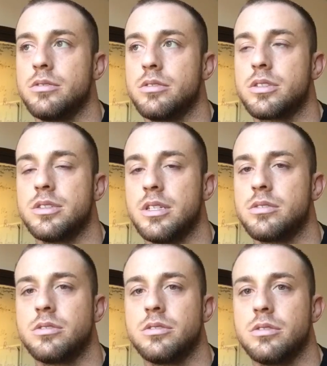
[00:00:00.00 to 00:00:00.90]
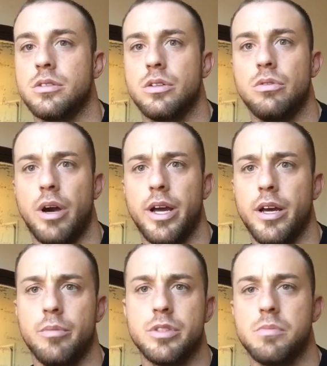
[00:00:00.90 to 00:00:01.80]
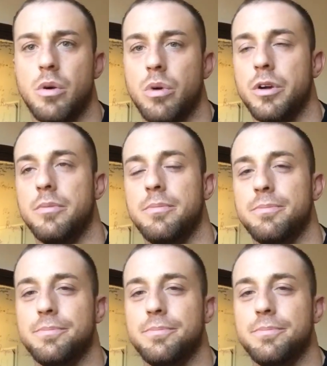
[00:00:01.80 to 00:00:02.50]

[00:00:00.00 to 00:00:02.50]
just because that's who I am, is my word.